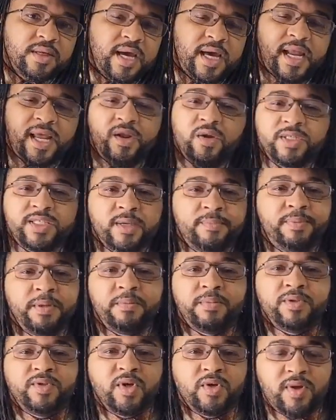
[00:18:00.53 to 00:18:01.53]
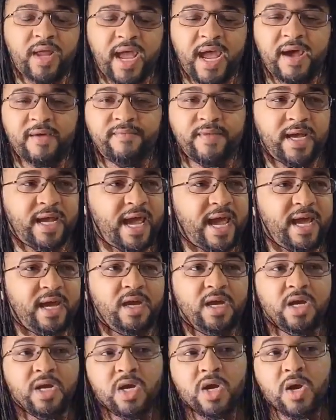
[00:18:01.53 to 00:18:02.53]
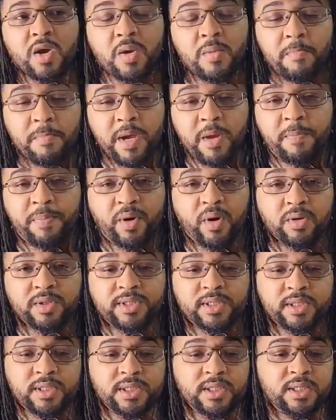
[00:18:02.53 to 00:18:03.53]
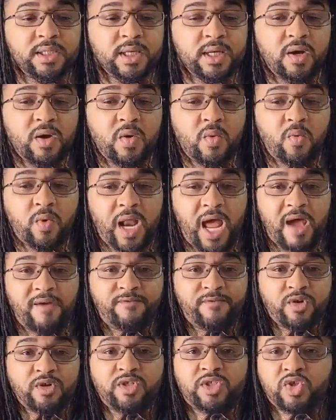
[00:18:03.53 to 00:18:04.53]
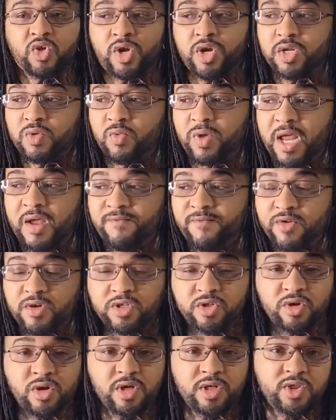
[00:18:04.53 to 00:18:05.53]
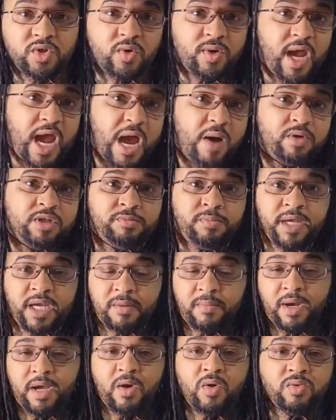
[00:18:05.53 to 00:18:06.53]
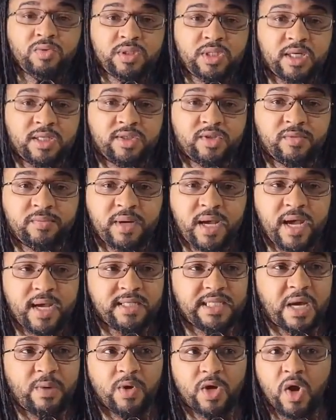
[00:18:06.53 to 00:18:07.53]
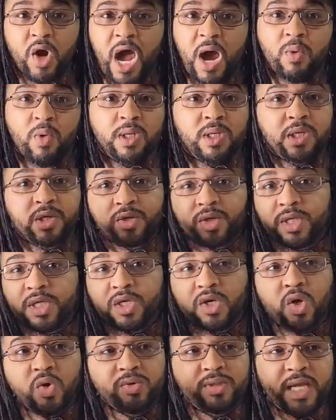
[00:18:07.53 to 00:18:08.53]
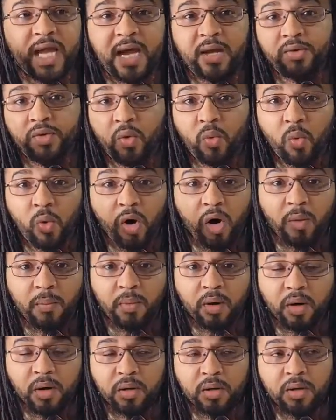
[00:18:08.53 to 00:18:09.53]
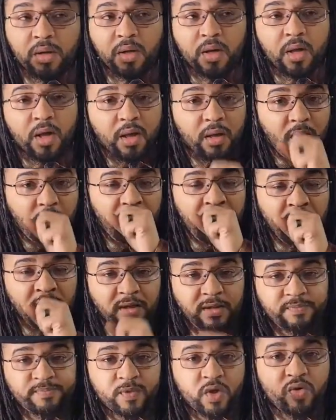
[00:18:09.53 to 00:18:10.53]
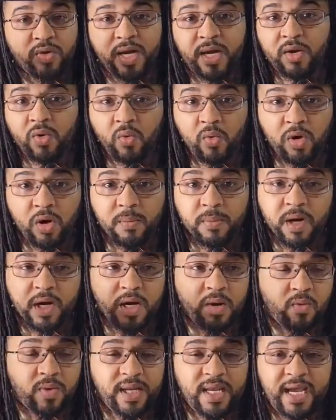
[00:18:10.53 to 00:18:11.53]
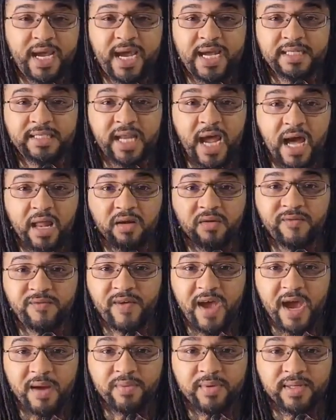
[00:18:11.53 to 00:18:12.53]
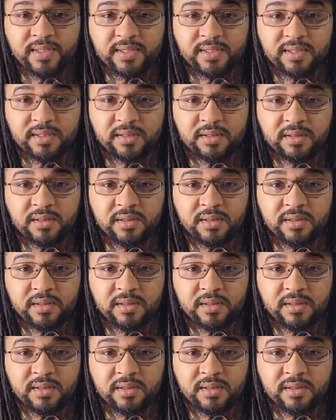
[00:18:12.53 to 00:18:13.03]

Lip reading: And I know some people don't have that. Hey, me personally, when I first started sewing, I was making my own duster bags. I would literally go down to Walmart, and when they had dollar fabrics,